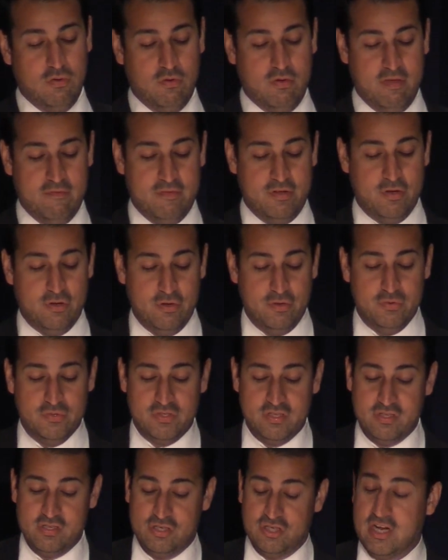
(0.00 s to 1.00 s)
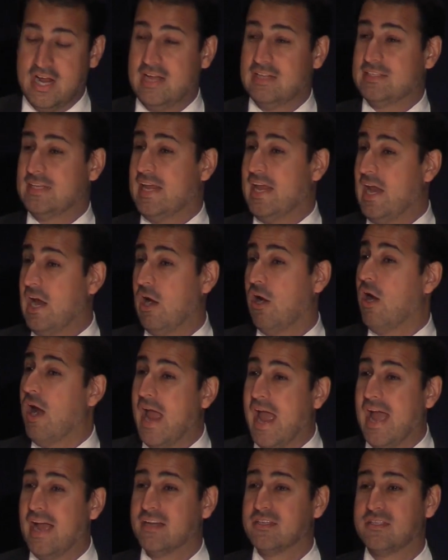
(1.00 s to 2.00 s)
who have introduced the Child Care
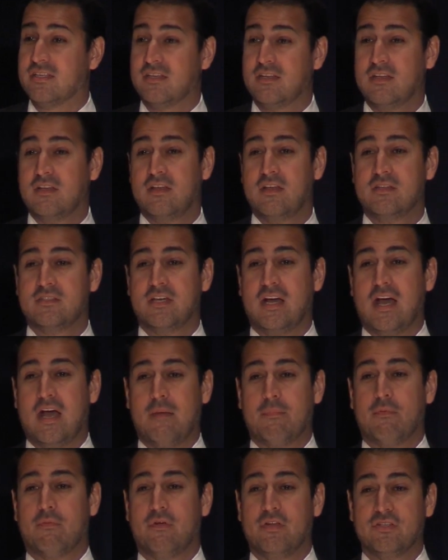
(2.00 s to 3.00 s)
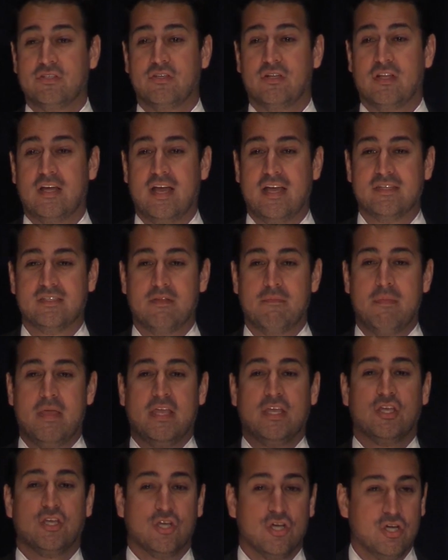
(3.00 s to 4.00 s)
Act to operationalize and
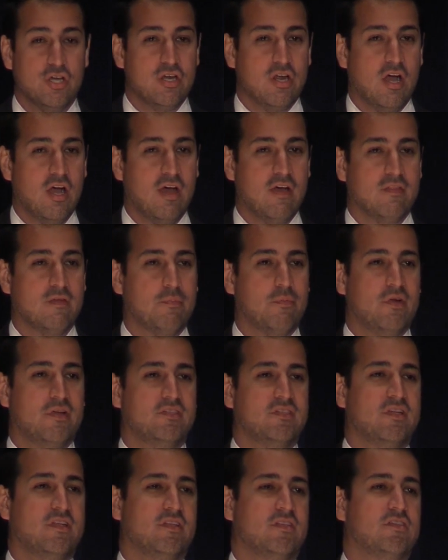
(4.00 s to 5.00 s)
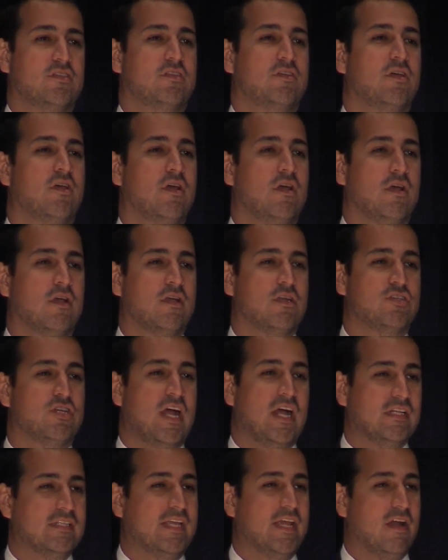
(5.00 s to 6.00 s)
make good on the President's
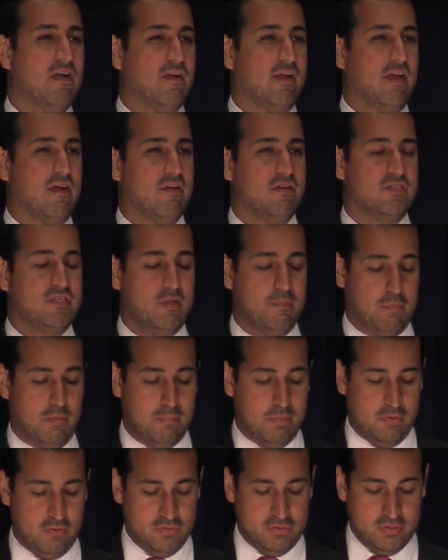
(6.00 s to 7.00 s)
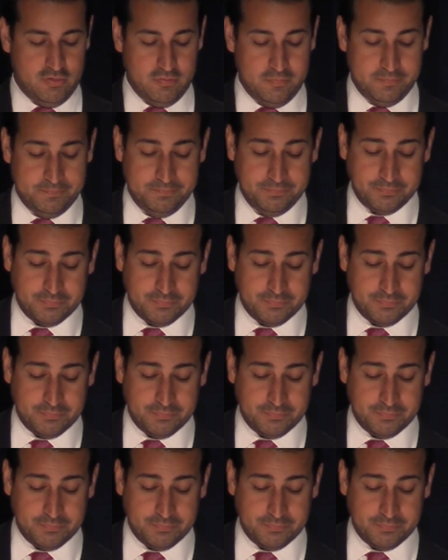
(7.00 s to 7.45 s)
child care guarantee proposal.